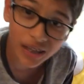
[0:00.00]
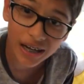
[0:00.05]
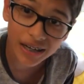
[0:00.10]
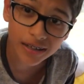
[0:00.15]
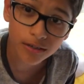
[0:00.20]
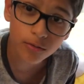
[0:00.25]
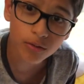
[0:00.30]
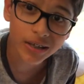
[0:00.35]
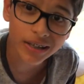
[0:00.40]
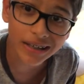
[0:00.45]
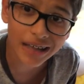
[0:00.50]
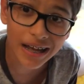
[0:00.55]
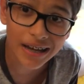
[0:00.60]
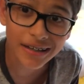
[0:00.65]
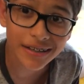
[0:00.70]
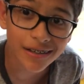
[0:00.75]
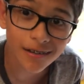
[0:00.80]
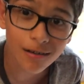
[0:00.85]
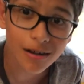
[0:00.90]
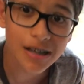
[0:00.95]
like you to get
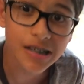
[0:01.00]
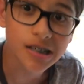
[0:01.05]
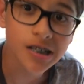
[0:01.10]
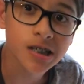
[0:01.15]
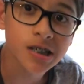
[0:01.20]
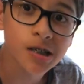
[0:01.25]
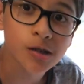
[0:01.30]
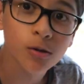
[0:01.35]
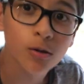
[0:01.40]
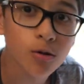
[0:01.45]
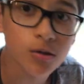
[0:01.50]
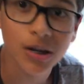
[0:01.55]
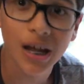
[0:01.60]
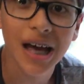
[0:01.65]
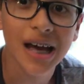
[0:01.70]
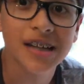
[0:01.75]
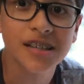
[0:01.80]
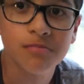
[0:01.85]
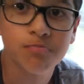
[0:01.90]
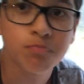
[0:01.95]
here as soon
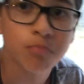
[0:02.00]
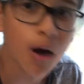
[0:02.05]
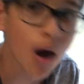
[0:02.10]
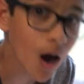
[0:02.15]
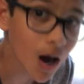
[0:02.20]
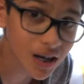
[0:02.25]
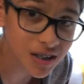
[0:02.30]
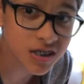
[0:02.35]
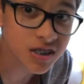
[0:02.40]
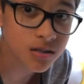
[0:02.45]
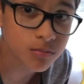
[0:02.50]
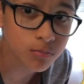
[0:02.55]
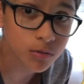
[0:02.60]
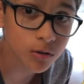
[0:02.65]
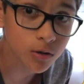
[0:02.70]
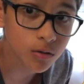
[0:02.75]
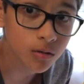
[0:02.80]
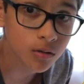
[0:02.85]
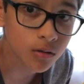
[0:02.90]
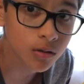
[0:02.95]
as
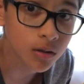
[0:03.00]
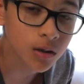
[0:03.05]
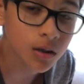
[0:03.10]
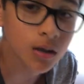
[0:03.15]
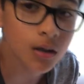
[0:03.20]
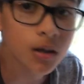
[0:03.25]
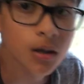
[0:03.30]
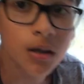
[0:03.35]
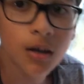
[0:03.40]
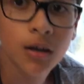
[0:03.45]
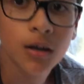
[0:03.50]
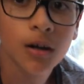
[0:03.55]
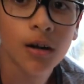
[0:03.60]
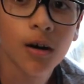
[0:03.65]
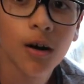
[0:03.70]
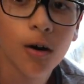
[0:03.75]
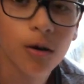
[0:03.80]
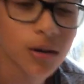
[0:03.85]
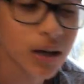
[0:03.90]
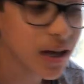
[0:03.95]
possible.
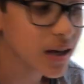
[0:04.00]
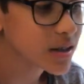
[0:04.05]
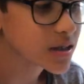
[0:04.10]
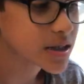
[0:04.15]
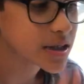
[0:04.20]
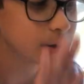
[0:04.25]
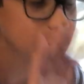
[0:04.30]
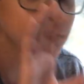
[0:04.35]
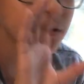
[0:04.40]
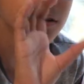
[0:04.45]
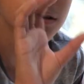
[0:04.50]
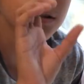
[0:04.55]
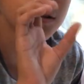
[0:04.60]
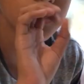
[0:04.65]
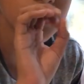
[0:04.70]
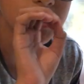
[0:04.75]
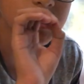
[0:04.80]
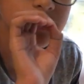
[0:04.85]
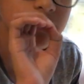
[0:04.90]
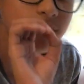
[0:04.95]
Okay, so
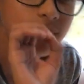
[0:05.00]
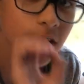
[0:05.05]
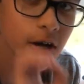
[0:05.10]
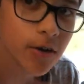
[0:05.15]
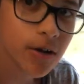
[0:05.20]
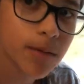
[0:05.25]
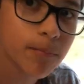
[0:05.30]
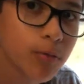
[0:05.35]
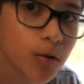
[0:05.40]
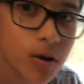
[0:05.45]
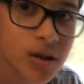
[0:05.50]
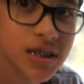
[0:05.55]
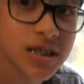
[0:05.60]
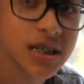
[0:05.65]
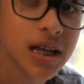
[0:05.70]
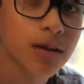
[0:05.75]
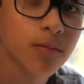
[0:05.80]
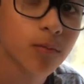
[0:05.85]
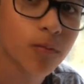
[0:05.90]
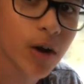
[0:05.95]
it's very important to
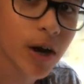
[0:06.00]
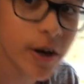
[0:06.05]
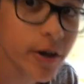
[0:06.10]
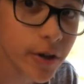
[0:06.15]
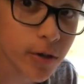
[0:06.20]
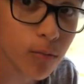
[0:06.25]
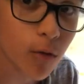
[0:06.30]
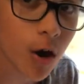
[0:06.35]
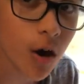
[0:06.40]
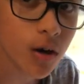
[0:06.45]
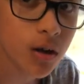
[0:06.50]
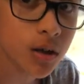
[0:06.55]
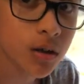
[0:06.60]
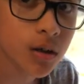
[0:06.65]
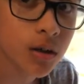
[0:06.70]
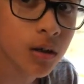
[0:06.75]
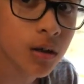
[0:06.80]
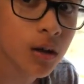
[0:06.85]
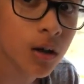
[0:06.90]
say where you are,